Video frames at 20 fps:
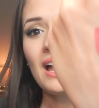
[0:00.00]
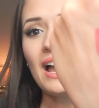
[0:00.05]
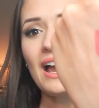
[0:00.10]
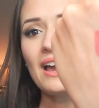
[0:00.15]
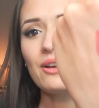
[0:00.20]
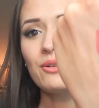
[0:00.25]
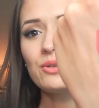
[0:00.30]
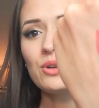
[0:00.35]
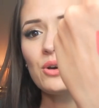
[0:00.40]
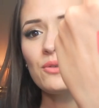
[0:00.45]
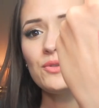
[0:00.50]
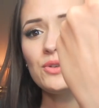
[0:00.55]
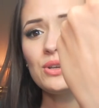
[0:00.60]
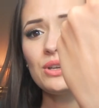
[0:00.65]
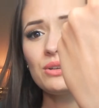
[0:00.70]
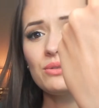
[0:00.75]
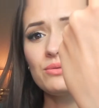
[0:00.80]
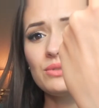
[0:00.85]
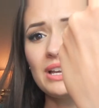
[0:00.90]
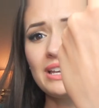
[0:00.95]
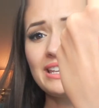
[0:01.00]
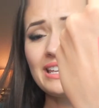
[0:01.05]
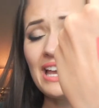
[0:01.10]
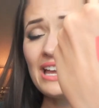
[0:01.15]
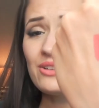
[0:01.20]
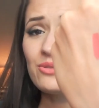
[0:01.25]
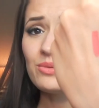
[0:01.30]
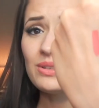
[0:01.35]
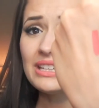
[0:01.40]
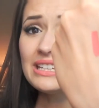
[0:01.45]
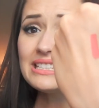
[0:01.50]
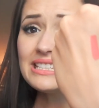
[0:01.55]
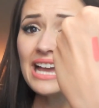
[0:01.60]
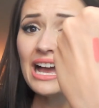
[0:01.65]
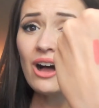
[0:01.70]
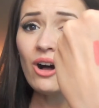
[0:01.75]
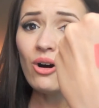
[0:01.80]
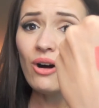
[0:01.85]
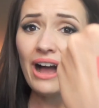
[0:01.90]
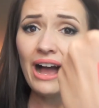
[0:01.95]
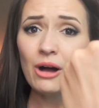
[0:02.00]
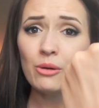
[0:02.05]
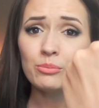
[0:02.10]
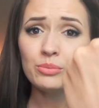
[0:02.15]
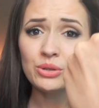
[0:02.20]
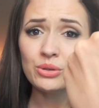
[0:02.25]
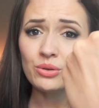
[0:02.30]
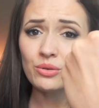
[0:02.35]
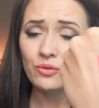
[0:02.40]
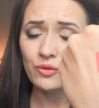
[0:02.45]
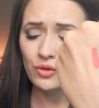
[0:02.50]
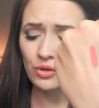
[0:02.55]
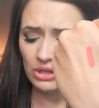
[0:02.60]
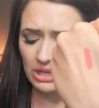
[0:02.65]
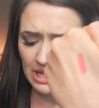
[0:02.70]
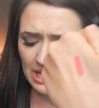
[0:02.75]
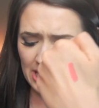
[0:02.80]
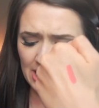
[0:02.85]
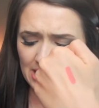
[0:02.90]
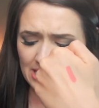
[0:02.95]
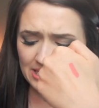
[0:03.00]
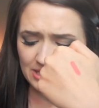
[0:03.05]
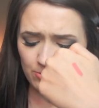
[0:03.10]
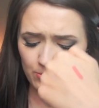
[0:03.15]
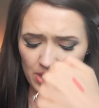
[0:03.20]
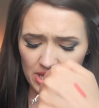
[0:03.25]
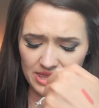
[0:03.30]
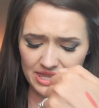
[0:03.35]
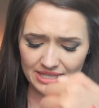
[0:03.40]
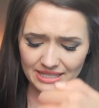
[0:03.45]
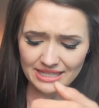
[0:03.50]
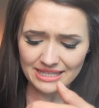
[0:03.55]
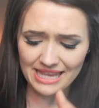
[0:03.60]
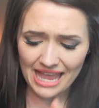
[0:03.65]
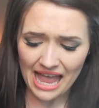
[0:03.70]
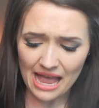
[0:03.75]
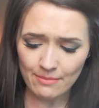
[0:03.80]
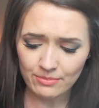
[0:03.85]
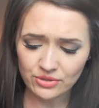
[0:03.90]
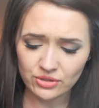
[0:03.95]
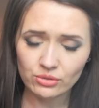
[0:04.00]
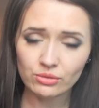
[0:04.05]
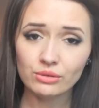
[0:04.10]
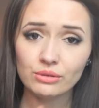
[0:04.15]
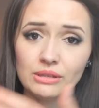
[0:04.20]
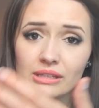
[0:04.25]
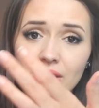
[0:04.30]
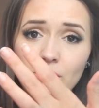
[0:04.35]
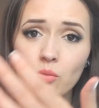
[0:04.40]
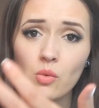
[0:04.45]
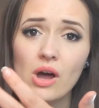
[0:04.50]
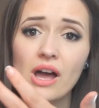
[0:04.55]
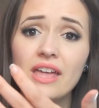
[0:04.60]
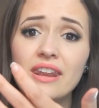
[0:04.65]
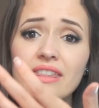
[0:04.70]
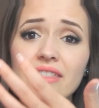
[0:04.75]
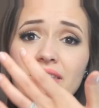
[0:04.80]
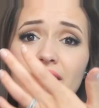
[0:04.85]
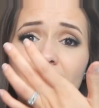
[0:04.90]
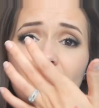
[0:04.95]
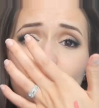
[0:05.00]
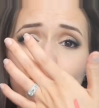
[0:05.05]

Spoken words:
I don't know if you can, again, really tell how beautiful it is, but this is absolutely one that if